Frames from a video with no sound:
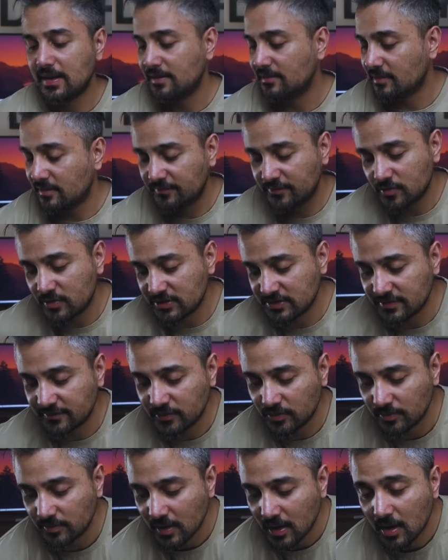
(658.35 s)
And of course, if
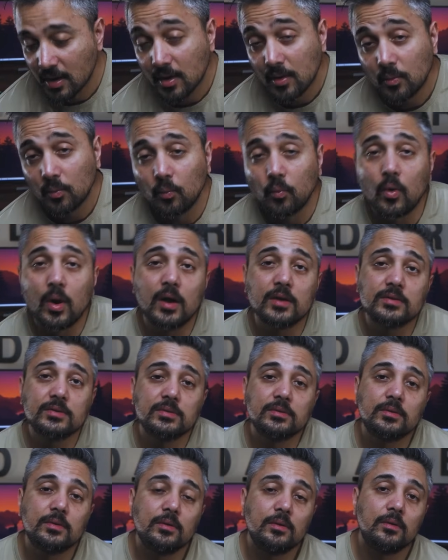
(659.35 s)
you want
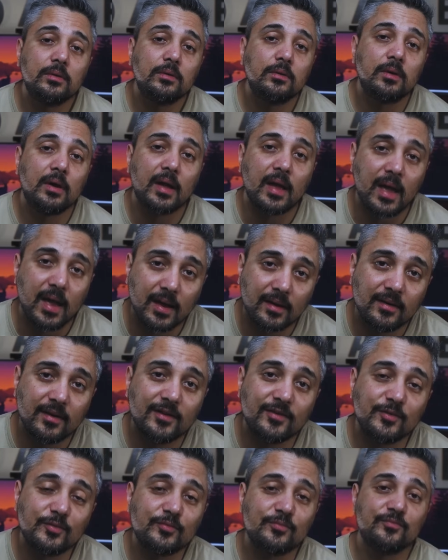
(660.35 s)
to go ahead
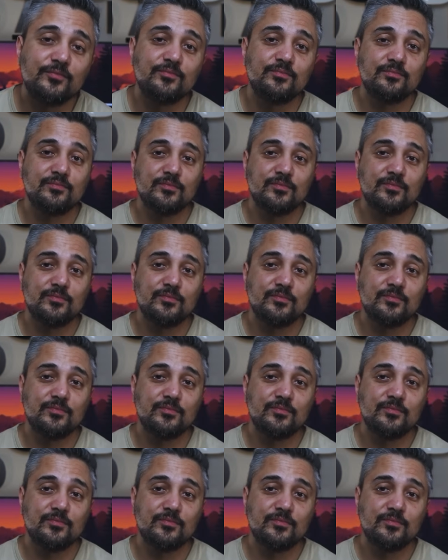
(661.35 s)
and